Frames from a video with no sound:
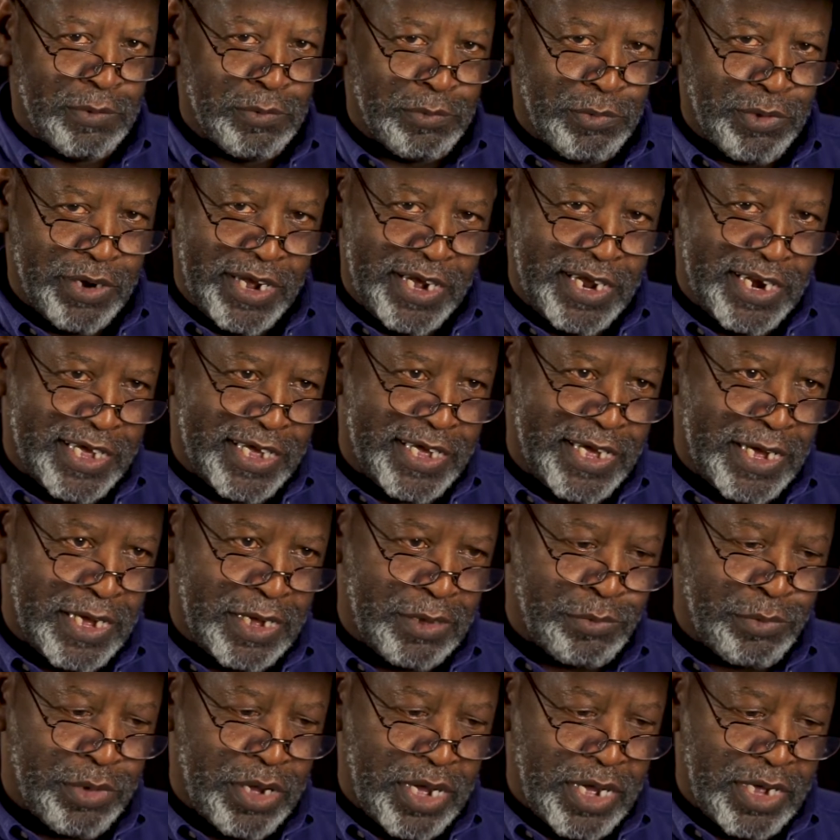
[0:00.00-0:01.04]
But I had to kick
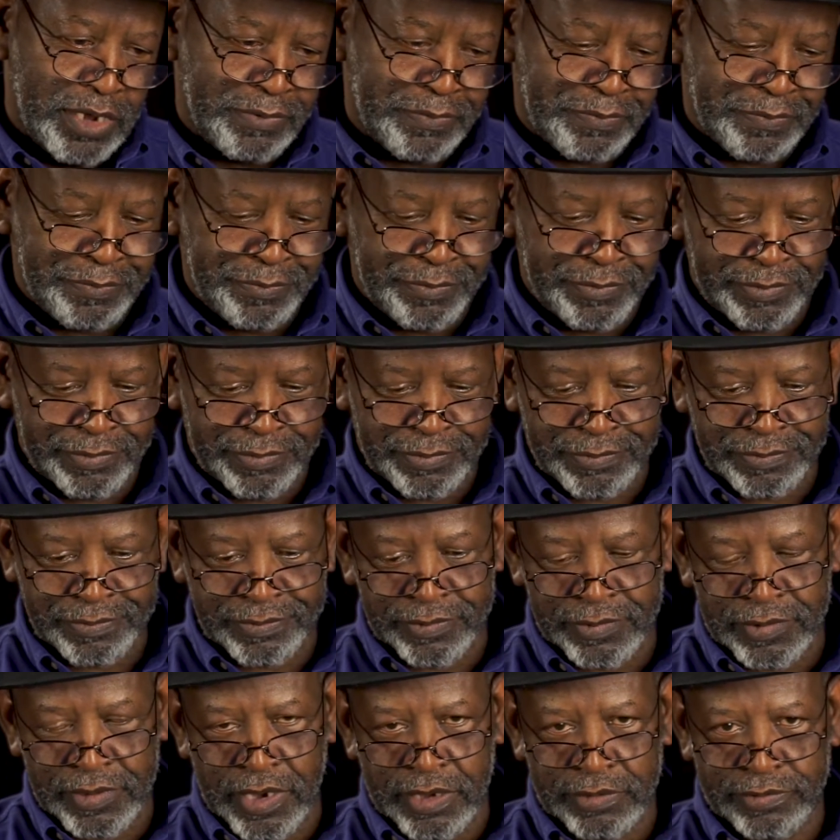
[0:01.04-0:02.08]
him out.
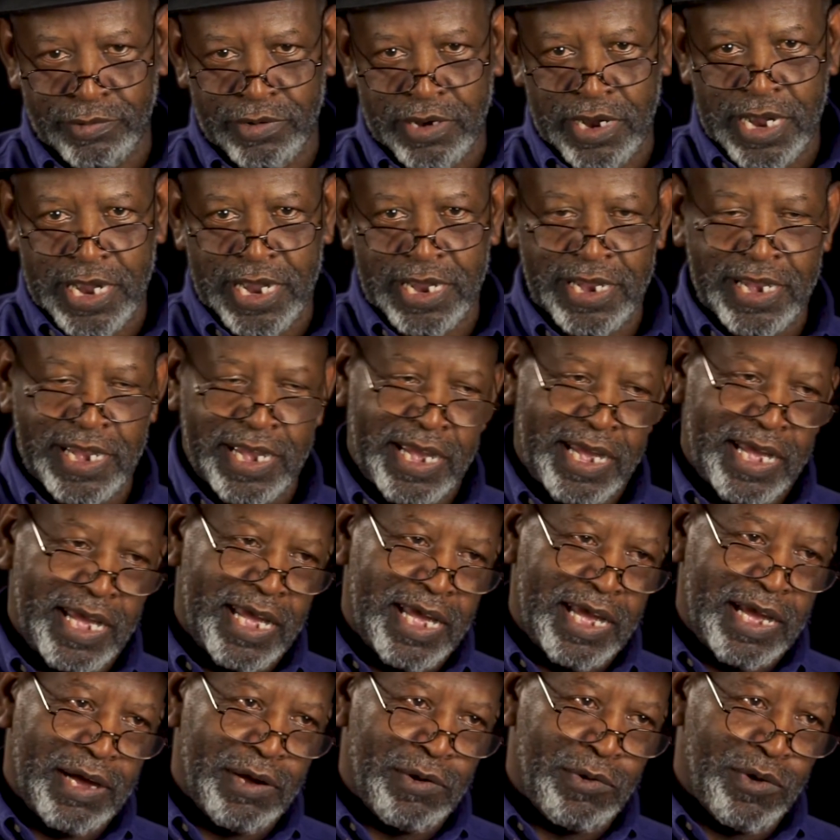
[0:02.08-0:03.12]
That's why
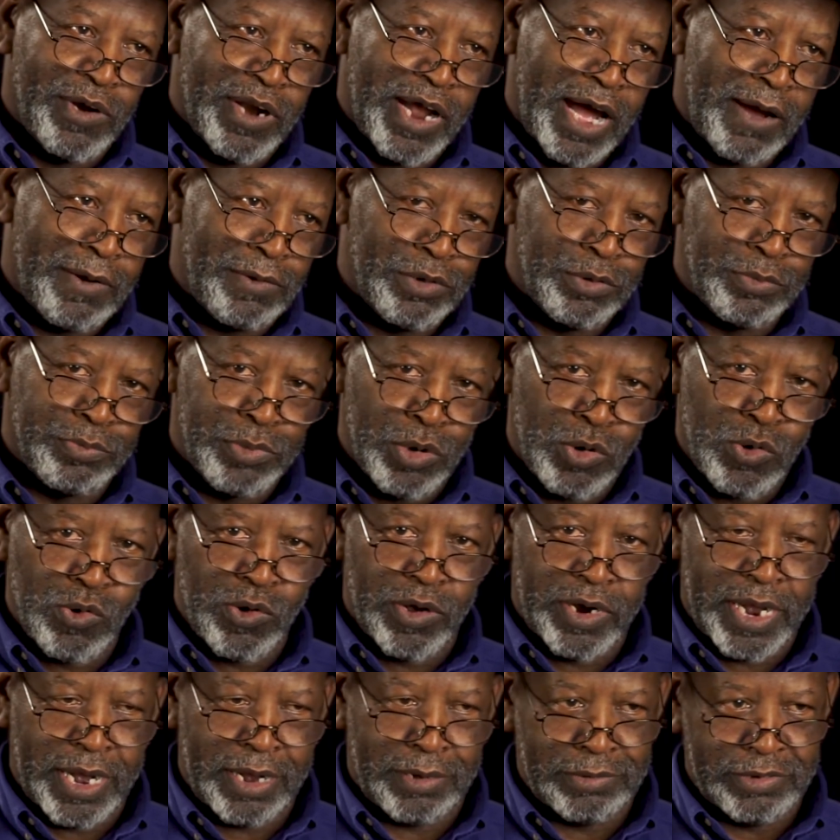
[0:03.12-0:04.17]
when I was
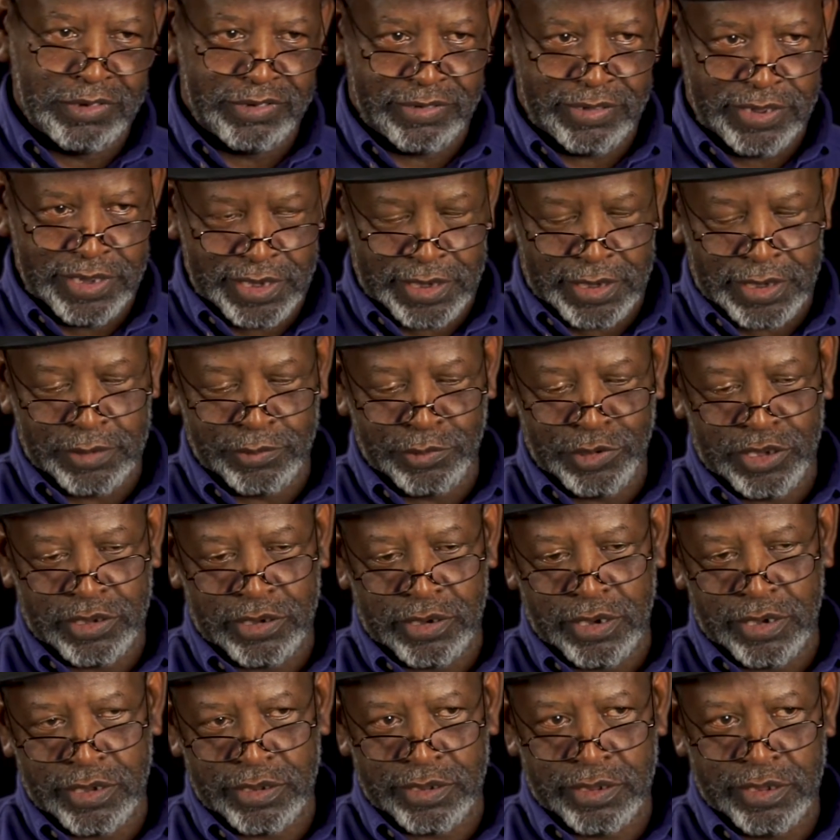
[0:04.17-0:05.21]
born, I was sickly
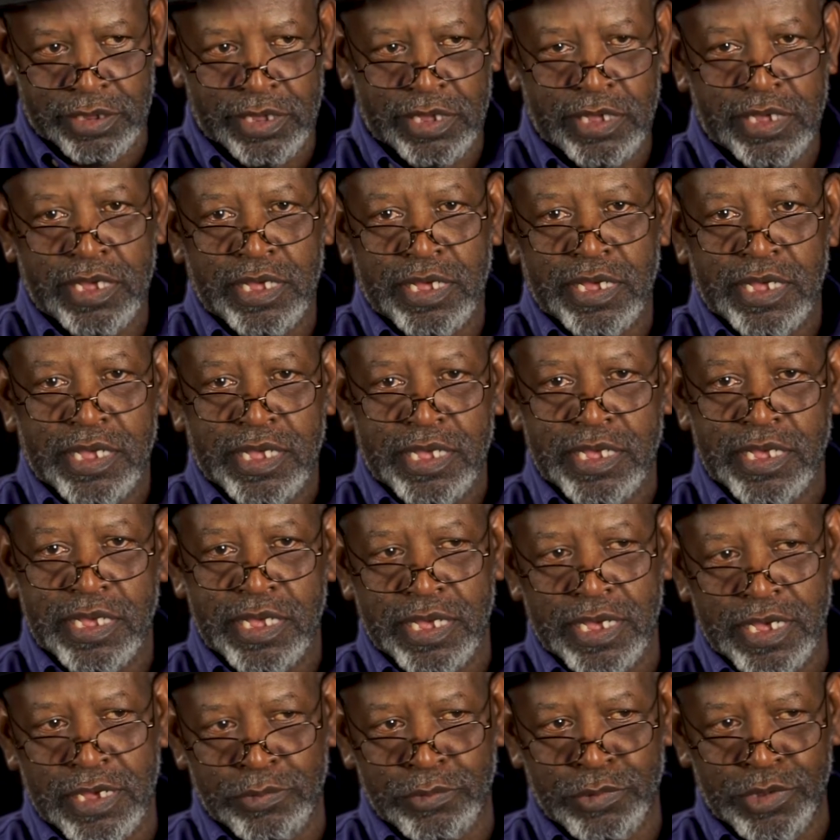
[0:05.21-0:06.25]
because he
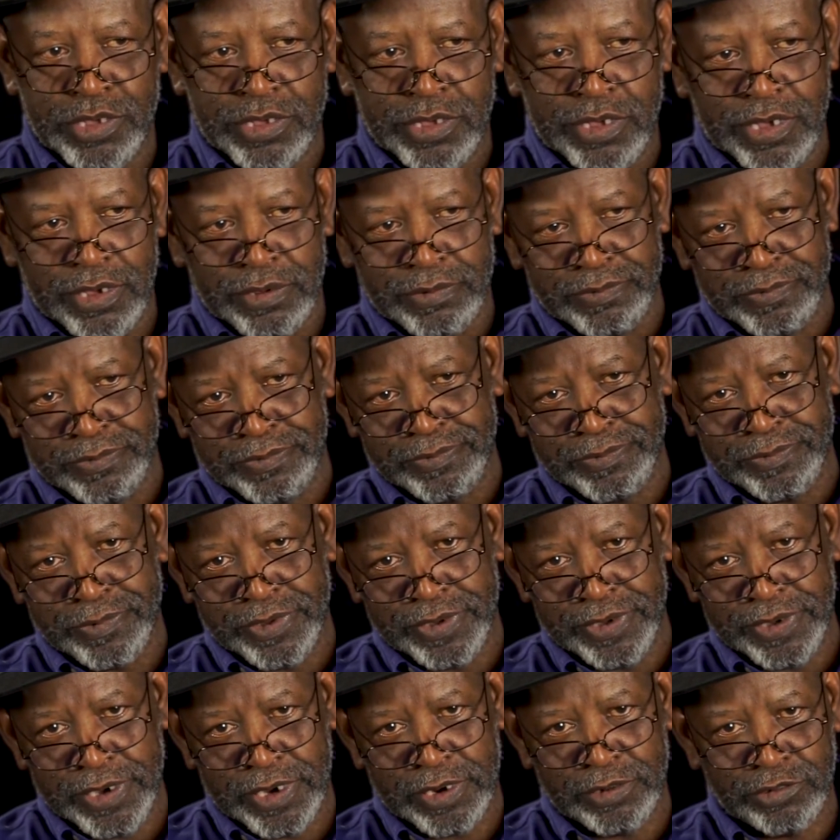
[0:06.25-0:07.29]
held me up
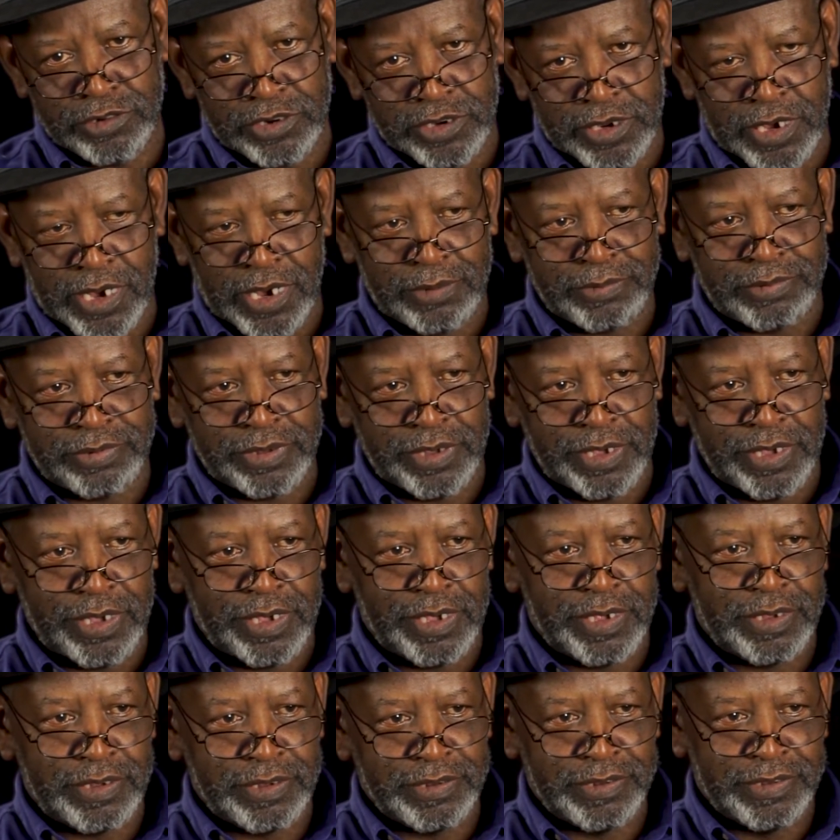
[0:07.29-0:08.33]
on the top
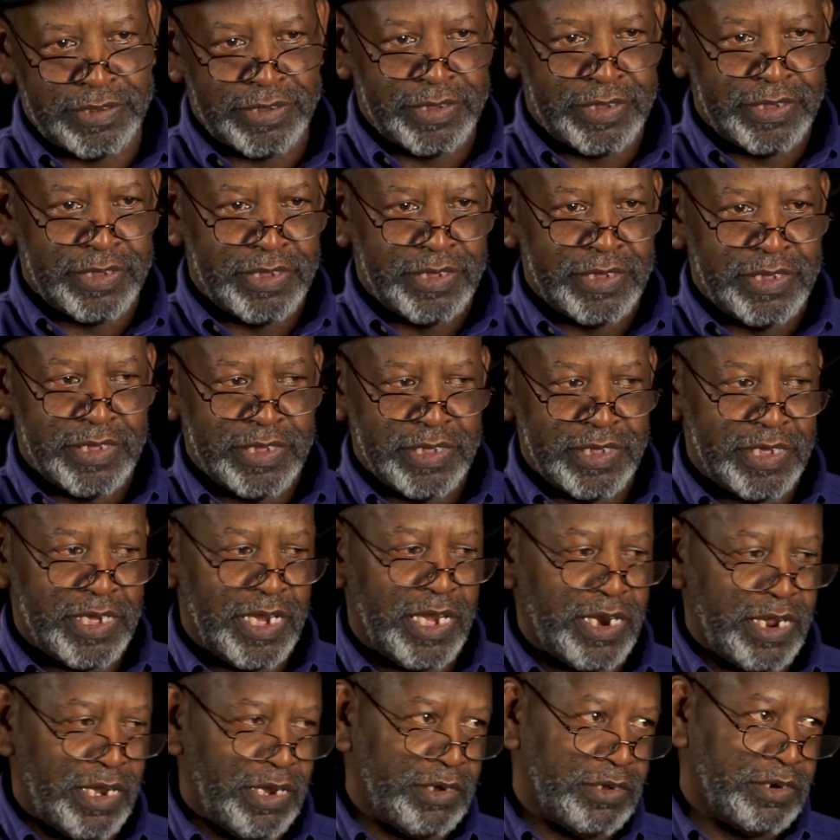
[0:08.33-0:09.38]
side. He
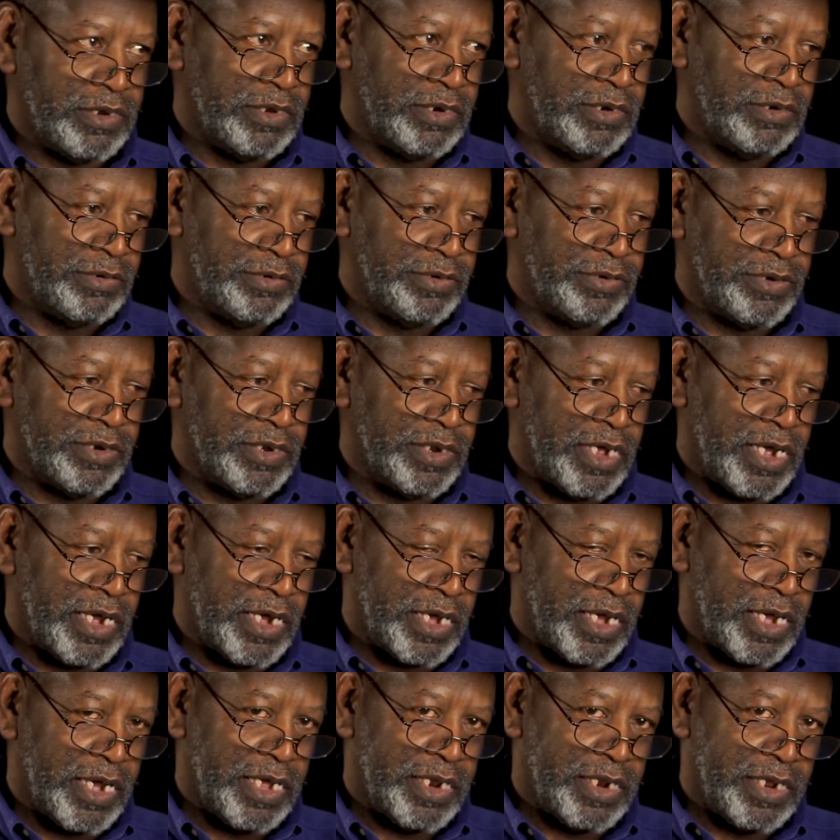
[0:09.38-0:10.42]
got all the nutrients I
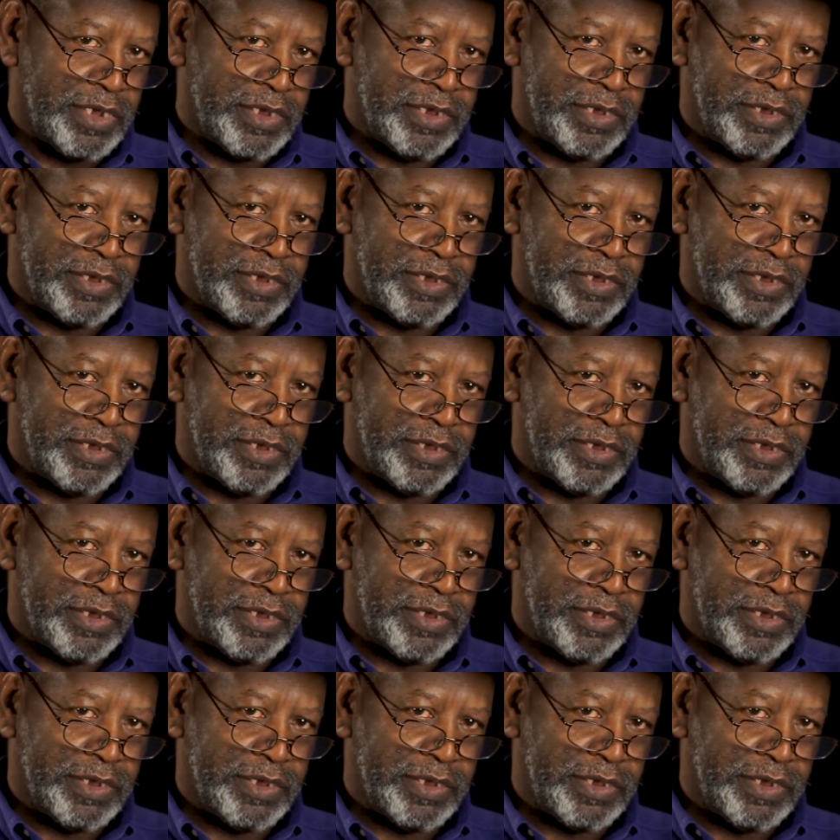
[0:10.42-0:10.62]
got.